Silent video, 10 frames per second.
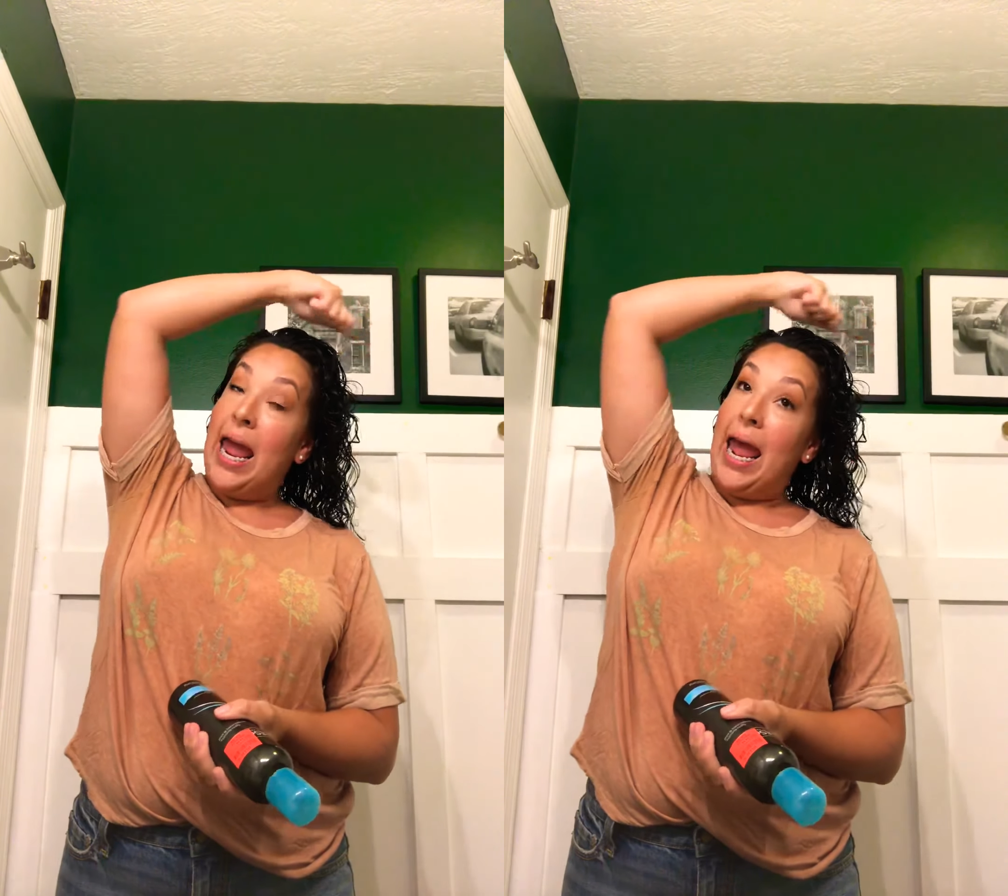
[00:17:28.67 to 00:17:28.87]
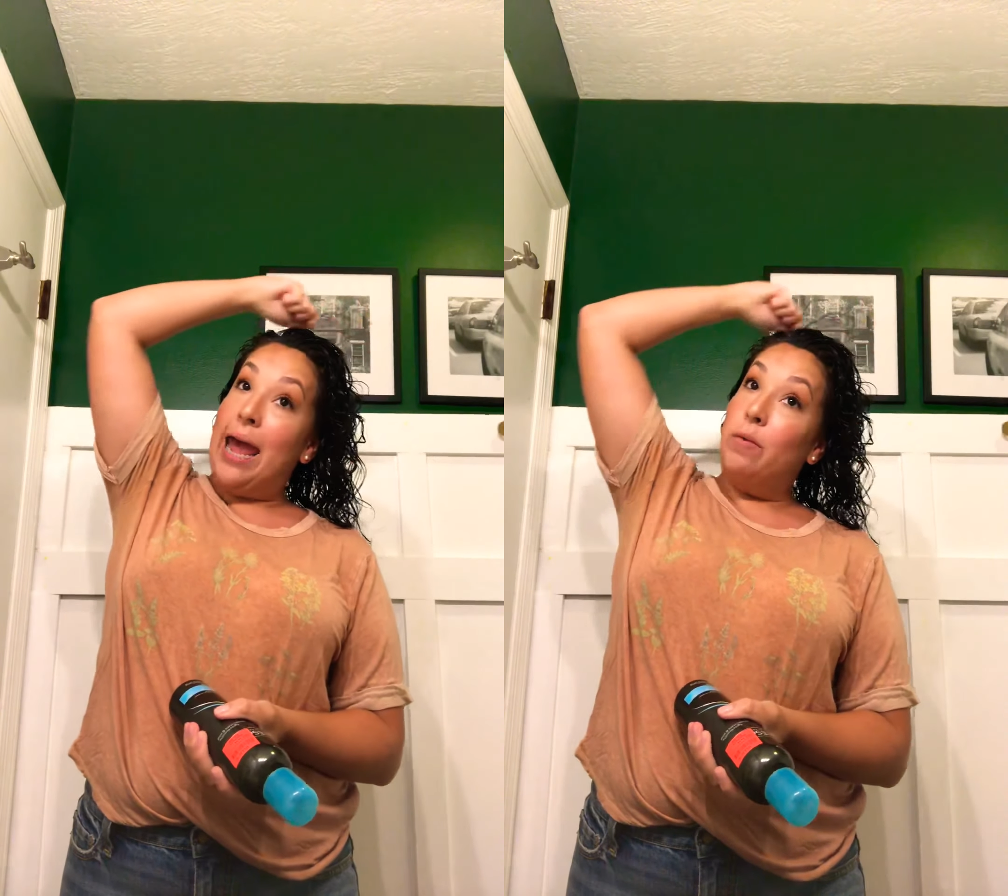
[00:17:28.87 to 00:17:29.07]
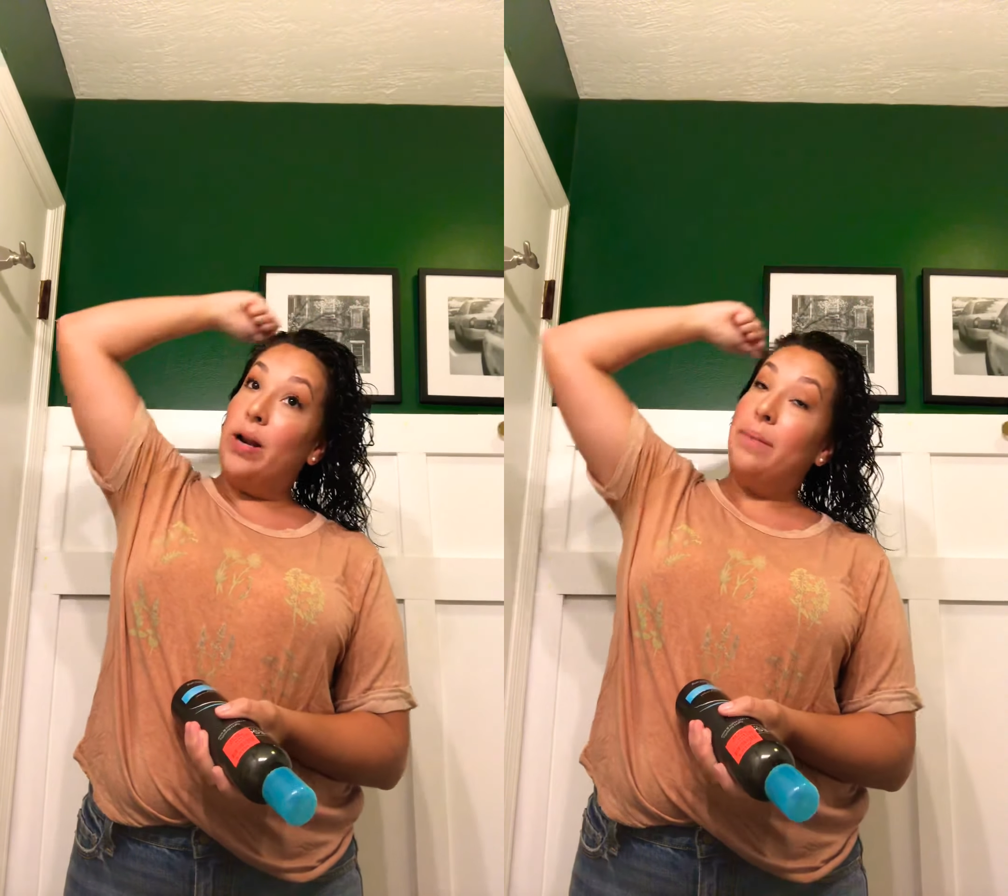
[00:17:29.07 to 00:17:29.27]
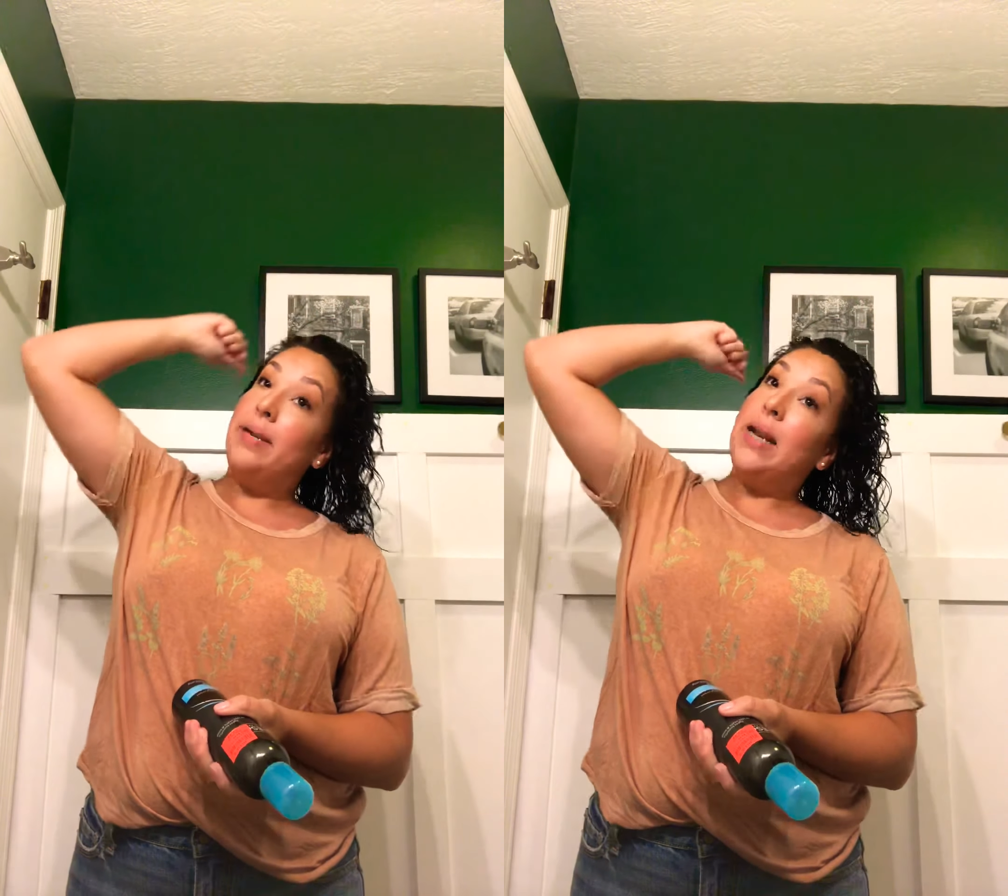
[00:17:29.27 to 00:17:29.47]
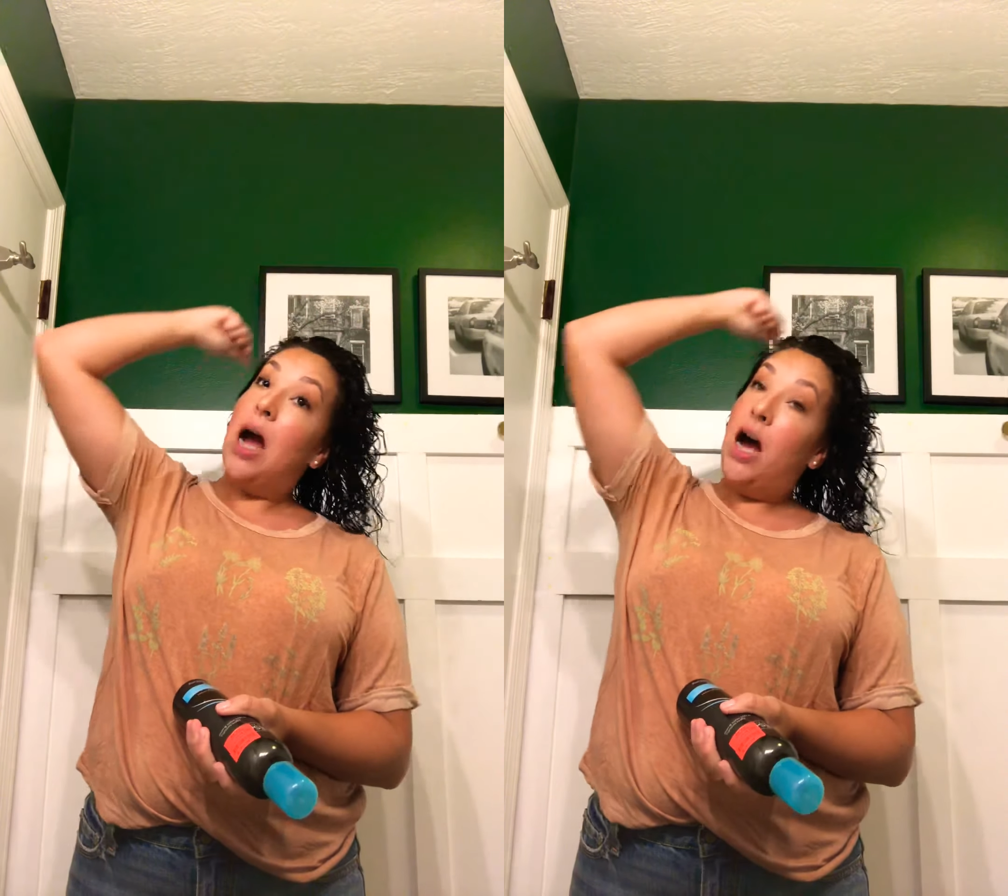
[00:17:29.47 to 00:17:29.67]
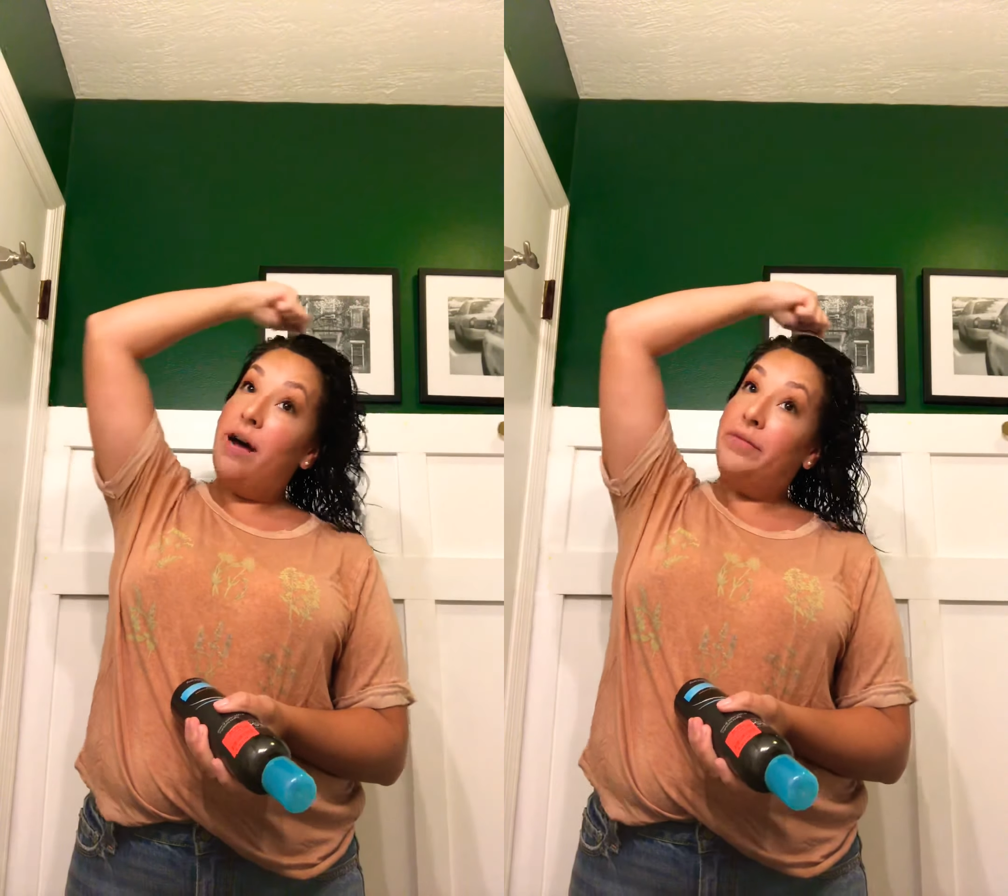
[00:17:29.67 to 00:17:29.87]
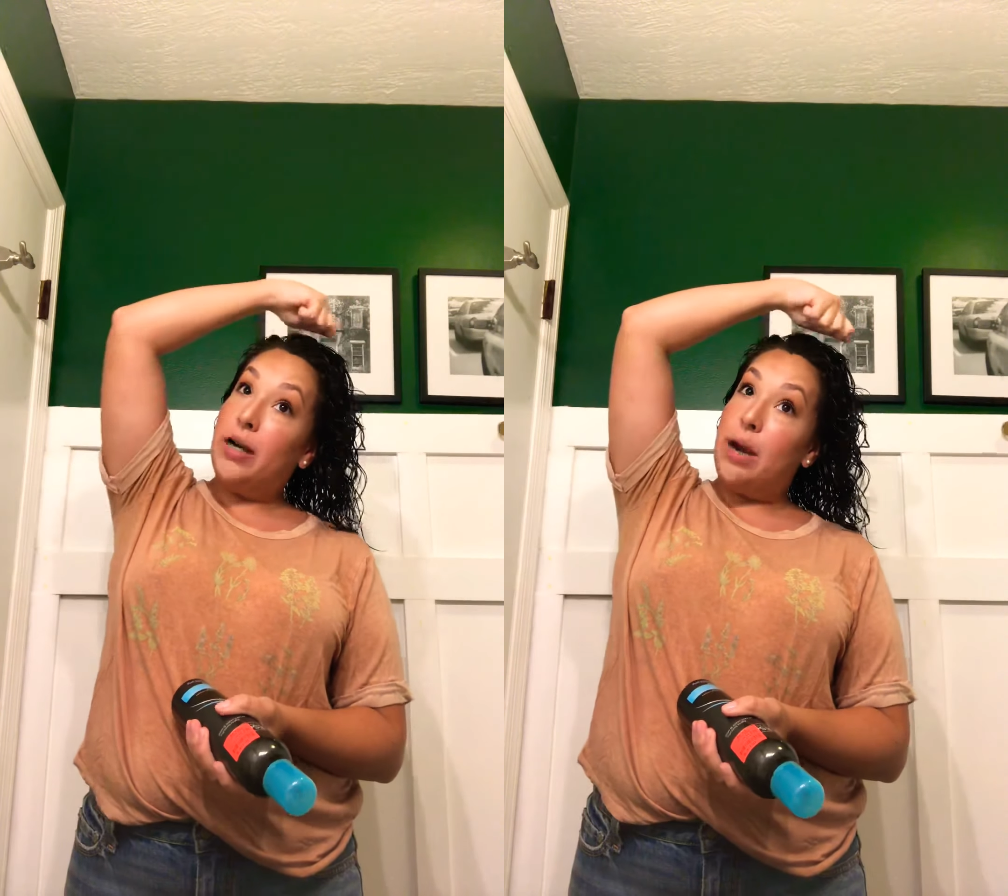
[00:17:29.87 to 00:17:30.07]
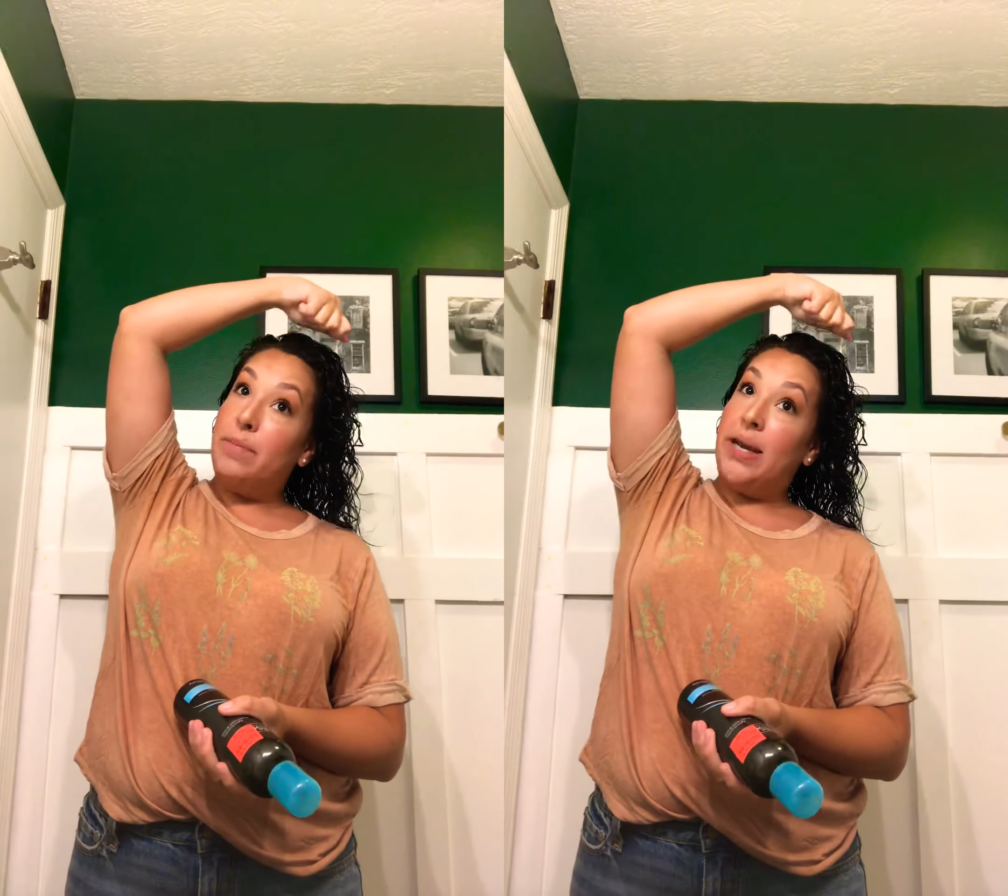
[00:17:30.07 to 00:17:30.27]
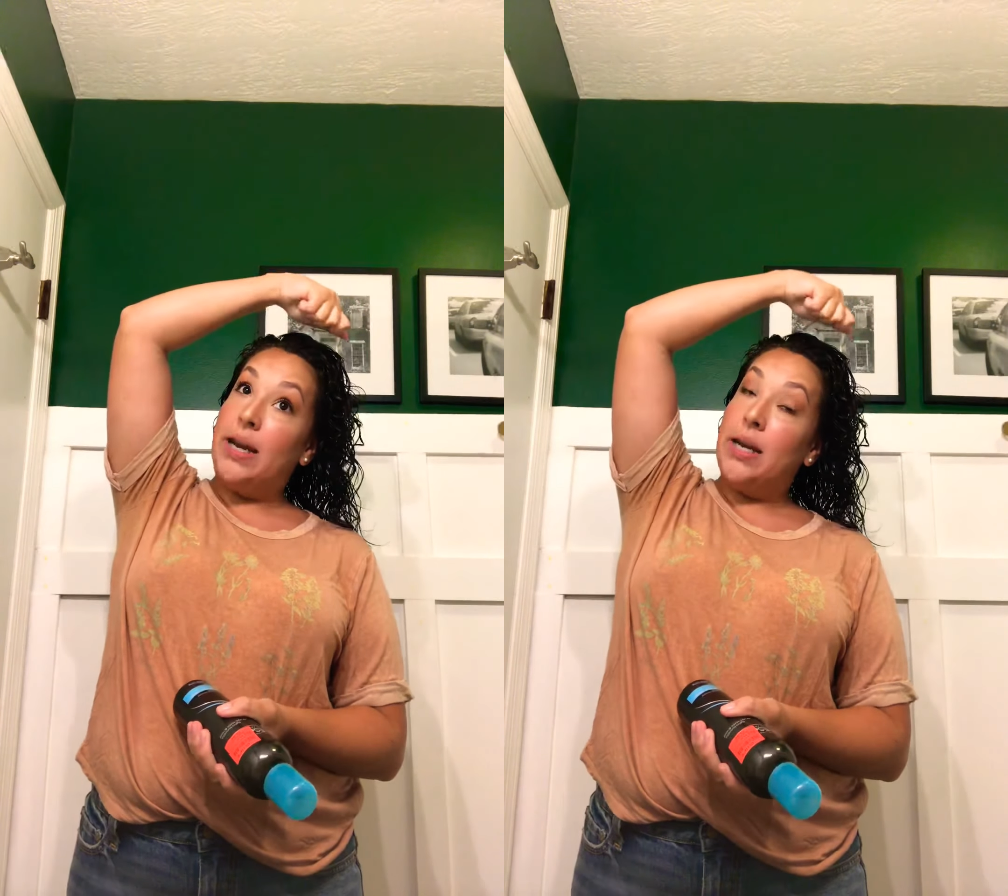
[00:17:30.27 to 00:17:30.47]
And when I mean hover, I mean